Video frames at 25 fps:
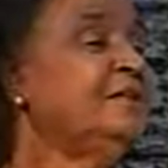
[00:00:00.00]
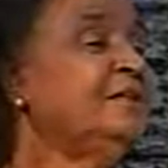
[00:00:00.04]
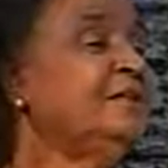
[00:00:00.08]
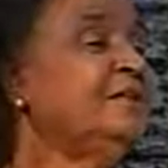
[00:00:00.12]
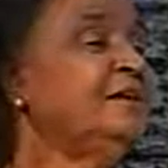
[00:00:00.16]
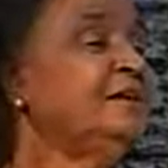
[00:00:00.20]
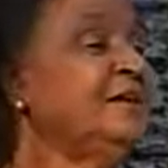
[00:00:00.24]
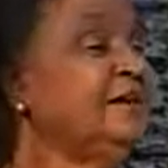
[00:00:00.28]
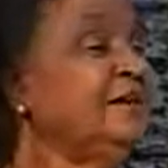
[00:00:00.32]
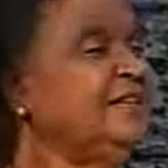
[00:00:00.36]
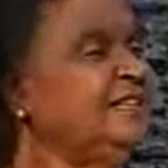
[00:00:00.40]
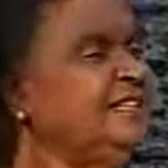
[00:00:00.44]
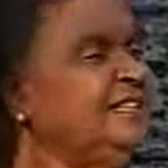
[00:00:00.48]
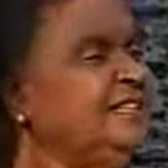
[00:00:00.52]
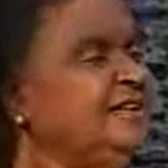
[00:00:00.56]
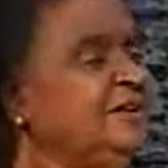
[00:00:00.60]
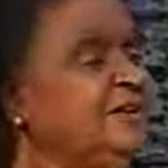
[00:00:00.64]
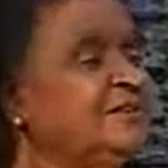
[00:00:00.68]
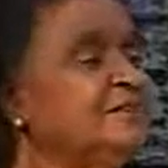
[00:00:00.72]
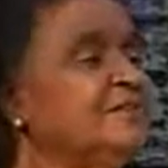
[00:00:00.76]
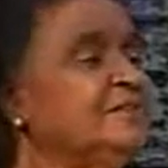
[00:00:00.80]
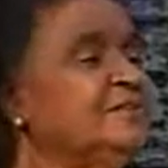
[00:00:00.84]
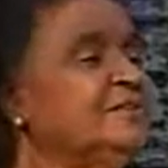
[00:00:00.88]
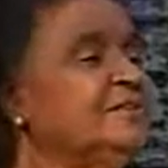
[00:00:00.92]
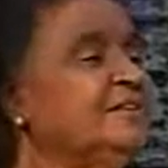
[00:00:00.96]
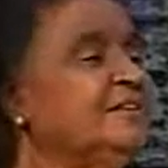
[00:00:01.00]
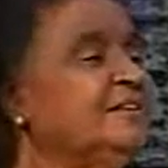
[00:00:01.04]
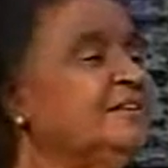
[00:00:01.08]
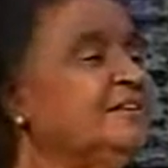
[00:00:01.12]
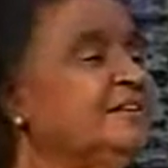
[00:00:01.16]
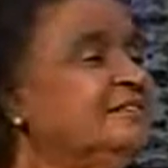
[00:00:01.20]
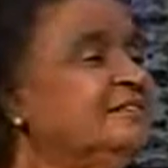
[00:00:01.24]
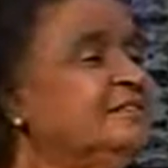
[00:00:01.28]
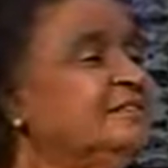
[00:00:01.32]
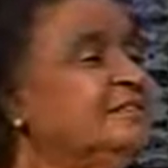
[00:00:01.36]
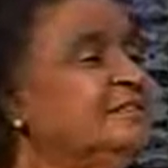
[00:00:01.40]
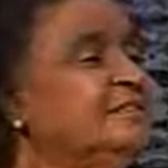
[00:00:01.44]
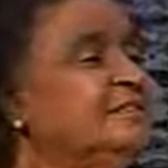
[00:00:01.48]
that, and tea also they
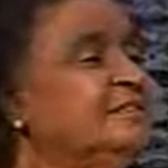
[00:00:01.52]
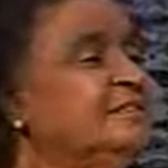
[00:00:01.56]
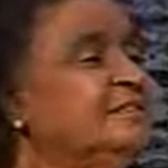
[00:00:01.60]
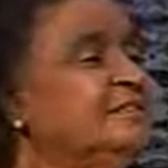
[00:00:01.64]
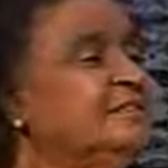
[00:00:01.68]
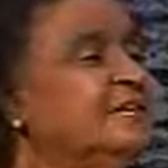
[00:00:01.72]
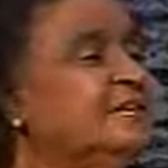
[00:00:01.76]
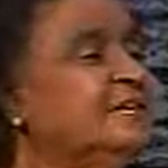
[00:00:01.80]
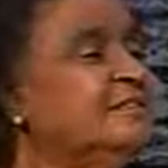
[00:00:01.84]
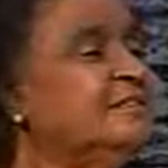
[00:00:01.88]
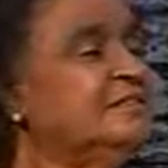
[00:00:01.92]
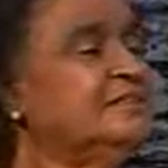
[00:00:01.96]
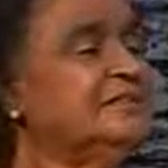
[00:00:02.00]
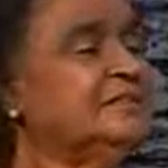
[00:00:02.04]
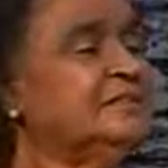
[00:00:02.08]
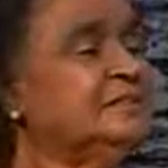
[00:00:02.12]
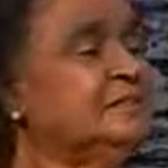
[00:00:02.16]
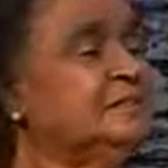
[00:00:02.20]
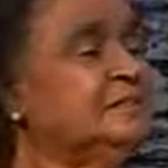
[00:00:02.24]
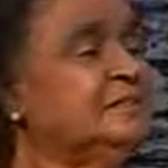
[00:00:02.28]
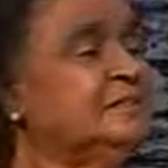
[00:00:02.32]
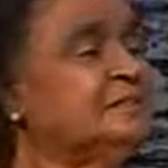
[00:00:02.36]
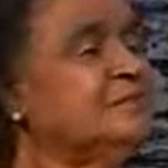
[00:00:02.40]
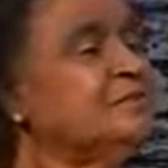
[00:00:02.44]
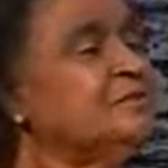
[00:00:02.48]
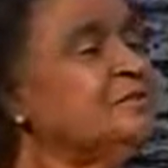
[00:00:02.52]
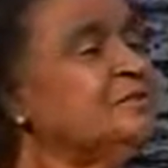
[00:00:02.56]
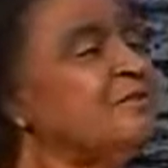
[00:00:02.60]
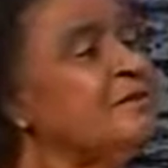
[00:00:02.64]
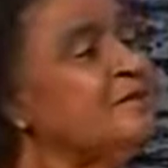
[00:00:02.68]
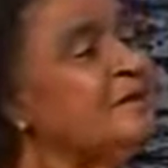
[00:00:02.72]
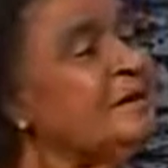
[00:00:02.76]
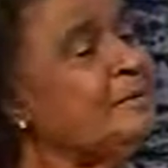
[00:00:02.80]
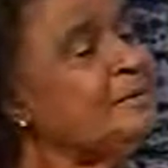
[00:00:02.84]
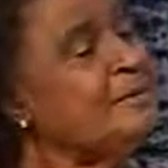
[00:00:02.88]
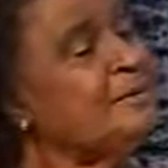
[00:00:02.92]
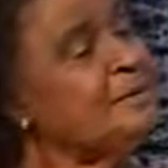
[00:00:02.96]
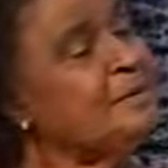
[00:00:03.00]
charge. So
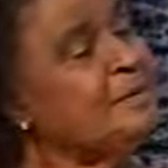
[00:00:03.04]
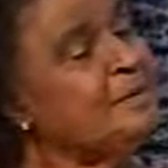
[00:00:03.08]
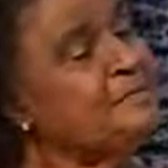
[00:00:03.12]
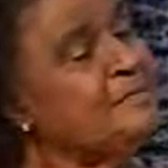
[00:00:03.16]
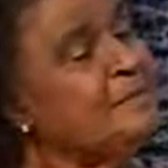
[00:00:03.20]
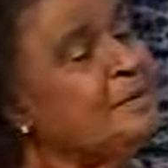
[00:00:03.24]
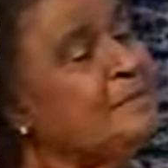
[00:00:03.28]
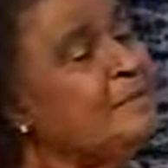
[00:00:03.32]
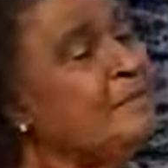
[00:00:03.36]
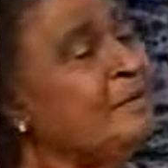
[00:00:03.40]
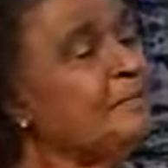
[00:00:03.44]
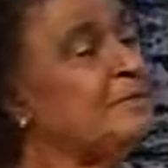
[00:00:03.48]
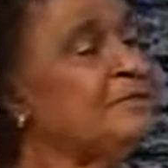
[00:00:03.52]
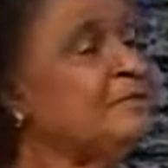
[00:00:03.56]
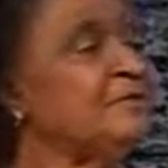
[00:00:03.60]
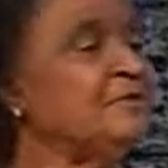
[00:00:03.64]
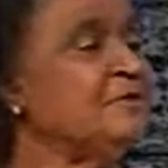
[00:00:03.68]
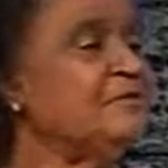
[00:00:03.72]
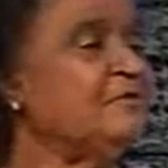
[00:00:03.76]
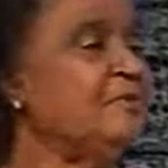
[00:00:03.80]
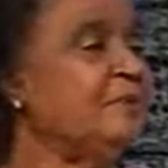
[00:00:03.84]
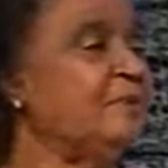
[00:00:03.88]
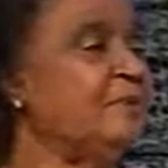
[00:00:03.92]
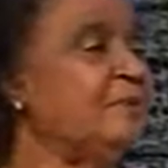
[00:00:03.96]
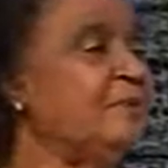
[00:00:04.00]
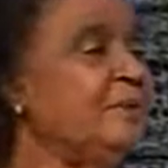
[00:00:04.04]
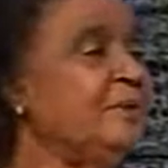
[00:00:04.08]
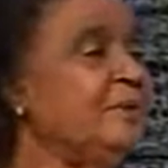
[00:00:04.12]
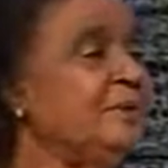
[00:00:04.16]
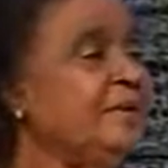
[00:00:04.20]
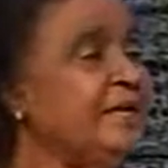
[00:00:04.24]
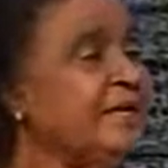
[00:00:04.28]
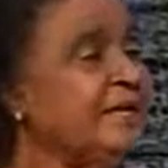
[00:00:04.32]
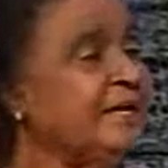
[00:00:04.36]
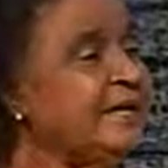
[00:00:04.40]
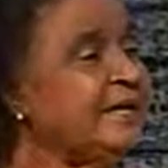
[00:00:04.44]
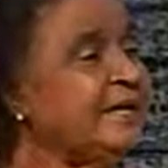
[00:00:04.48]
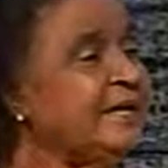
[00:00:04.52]
sometimes some people give for the whole
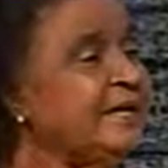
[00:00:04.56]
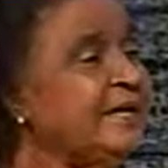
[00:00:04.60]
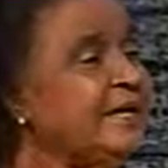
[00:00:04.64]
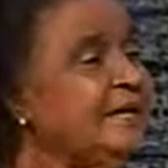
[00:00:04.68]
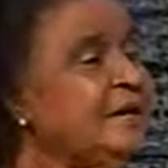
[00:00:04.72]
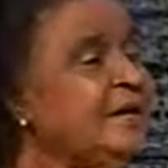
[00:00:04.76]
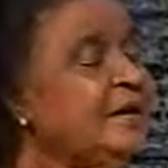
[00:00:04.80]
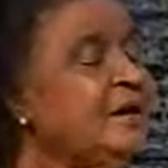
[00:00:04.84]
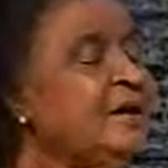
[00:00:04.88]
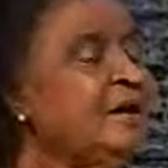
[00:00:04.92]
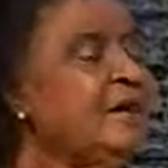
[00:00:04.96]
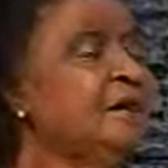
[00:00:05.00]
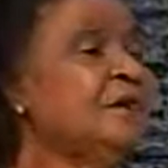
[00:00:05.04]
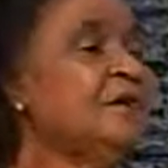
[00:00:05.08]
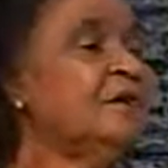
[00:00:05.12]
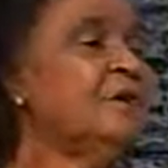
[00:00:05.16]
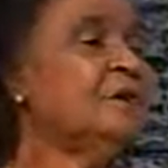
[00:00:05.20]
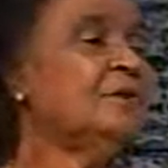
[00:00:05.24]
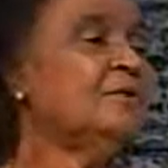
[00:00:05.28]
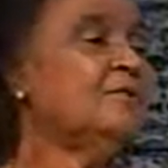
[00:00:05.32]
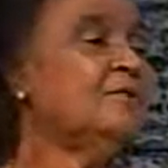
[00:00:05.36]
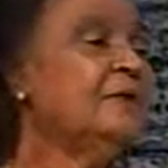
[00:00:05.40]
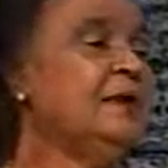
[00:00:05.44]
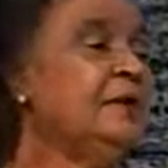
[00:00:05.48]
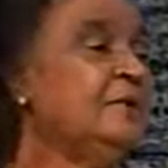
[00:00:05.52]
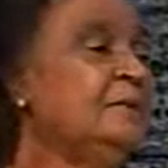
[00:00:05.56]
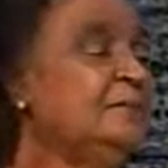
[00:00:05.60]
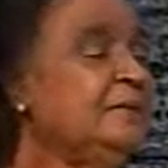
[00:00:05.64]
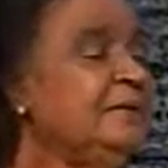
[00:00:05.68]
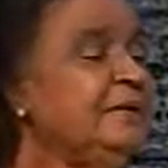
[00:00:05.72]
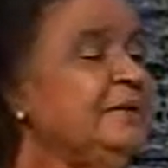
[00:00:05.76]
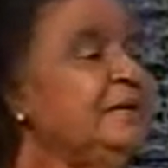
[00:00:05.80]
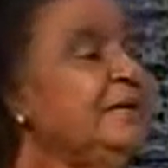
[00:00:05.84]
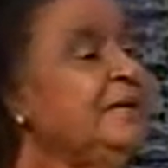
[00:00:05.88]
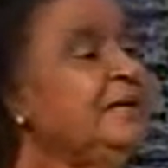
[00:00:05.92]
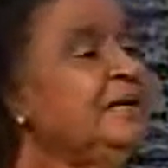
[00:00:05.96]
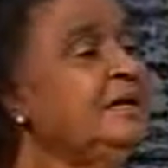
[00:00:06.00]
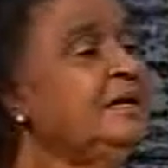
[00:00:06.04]
day or one
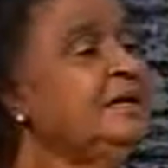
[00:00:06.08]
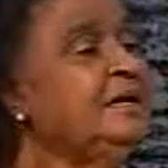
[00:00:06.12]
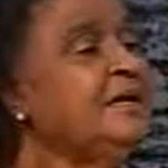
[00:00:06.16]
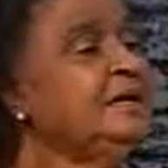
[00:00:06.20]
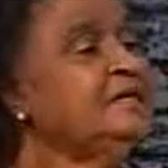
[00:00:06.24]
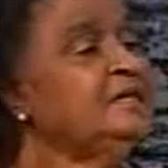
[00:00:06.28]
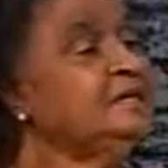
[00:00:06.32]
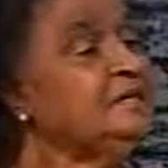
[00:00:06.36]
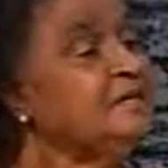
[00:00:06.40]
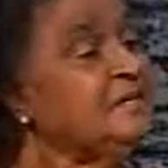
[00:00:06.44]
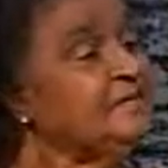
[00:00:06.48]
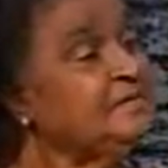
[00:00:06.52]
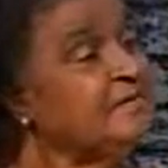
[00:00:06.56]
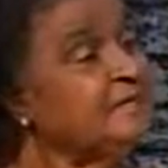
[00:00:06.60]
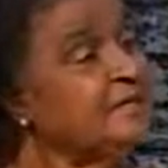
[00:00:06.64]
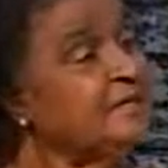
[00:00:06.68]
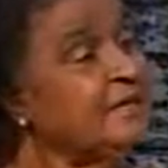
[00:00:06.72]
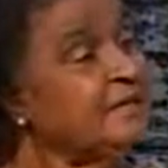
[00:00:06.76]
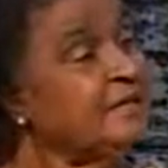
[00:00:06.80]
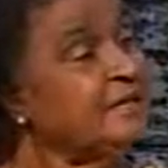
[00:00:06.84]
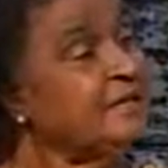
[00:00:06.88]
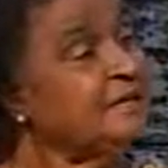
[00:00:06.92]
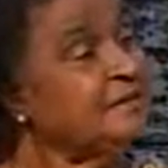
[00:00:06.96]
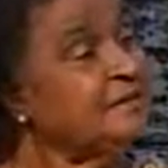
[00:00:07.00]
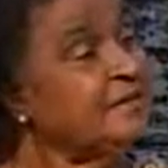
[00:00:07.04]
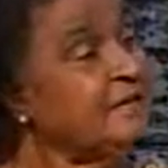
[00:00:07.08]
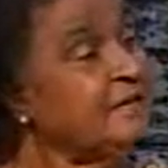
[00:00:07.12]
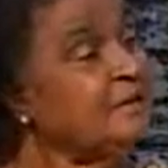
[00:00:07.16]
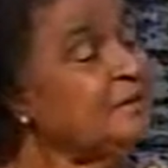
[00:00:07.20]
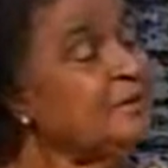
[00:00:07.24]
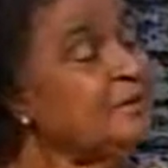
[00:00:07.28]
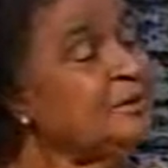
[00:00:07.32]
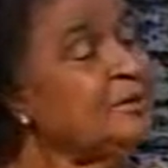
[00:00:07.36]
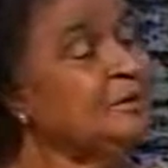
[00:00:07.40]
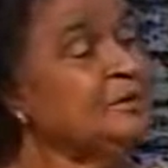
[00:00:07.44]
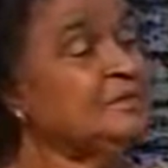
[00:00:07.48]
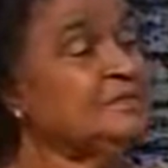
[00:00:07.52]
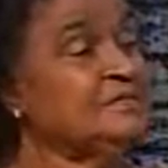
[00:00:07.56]
meal. So that's a great thing,
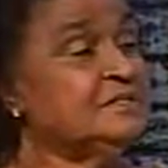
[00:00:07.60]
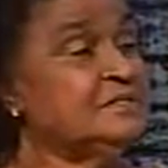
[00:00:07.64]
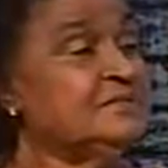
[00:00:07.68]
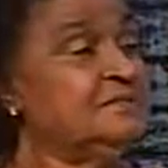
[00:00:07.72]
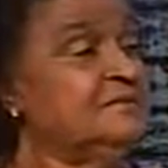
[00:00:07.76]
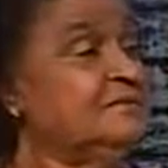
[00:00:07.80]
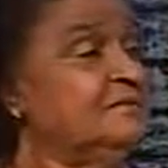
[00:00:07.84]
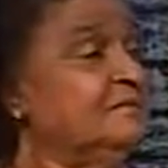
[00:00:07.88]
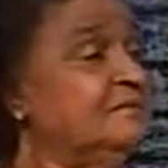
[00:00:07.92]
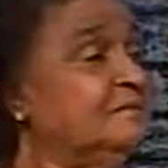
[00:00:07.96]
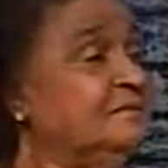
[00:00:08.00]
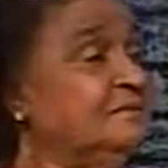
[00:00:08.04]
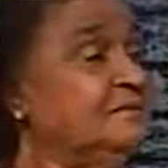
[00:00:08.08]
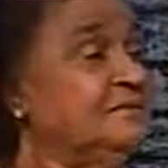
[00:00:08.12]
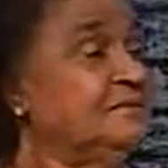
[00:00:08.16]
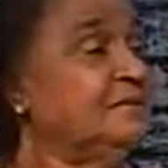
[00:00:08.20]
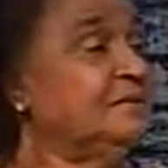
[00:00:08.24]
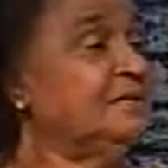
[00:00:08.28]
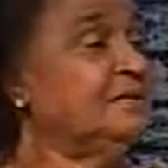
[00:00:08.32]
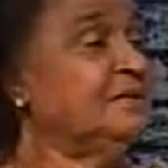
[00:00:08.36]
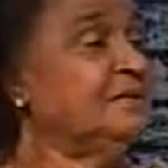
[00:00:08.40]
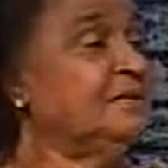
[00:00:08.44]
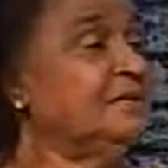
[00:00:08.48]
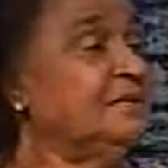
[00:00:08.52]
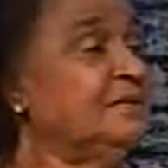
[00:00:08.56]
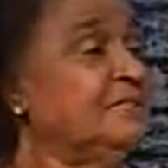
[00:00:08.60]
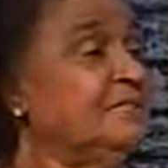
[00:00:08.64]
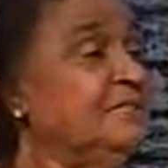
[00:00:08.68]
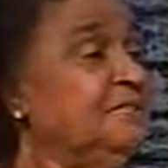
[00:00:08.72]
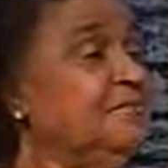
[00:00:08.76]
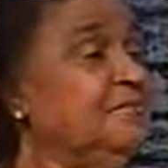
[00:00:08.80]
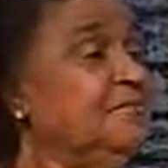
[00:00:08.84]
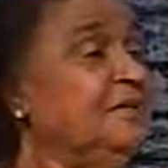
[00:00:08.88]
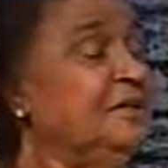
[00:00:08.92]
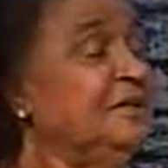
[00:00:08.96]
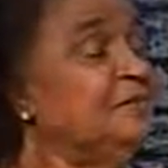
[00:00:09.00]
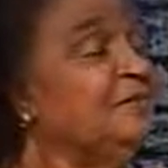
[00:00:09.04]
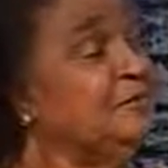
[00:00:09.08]
because I mean,
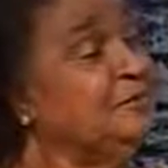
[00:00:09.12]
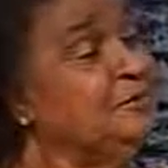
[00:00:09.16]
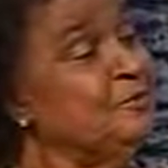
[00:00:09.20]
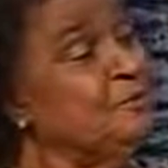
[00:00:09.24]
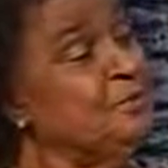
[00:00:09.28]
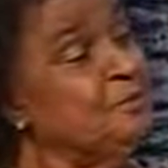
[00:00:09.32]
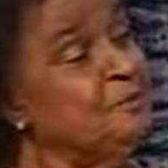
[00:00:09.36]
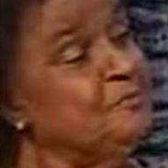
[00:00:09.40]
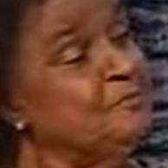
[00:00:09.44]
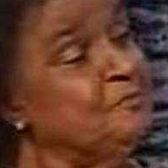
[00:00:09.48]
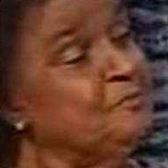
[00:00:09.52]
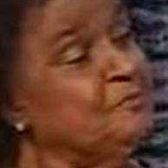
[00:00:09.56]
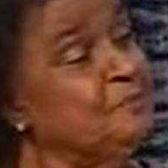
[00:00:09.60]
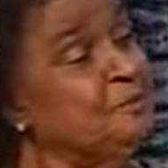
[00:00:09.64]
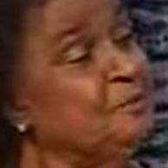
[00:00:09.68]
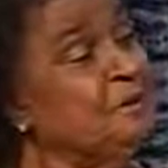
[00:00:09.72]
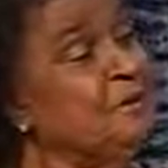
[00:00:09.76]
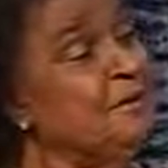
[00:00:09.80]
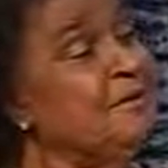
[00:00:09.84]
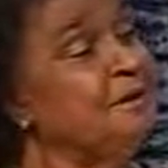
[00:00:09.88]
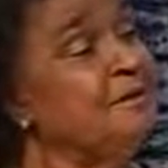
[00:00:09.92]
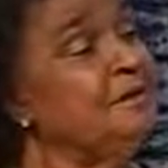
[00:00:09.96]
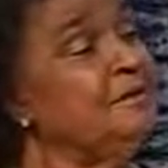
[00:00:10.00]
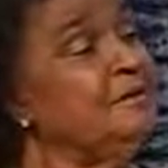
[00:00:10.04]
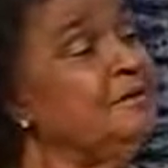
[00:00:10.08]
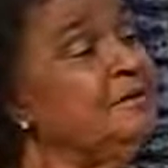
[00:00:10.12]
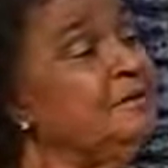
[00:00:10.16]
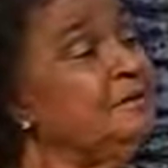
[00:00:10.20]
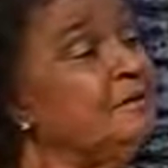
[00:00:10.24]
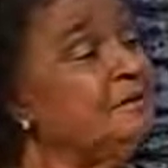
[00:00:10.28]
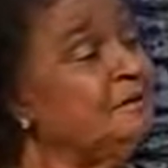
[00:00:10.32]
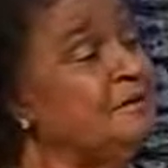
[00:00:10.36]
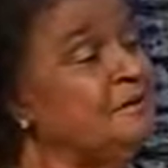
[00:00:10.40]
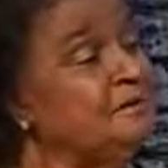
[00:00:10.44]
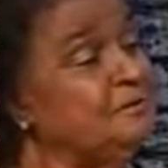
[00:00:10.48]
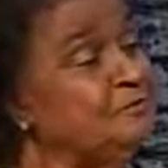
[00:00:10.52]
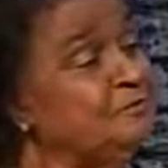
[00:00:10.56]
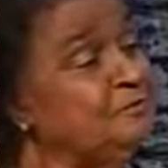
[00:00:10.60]
then we don't have to spend
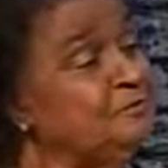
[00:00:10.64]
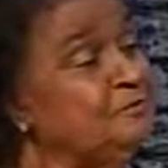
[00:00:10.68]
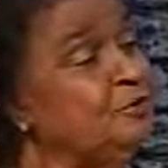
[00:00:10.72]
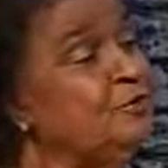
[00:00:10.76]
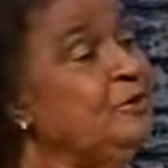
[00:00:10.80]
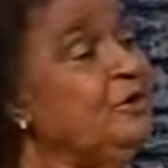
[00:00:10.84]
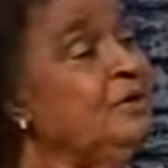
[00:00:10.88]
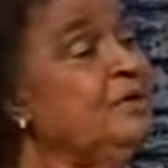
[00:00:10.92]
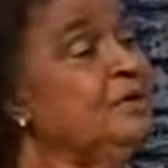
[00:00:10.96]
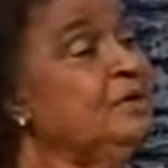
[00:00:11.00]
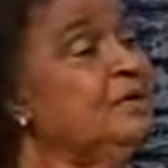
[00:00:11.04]
on food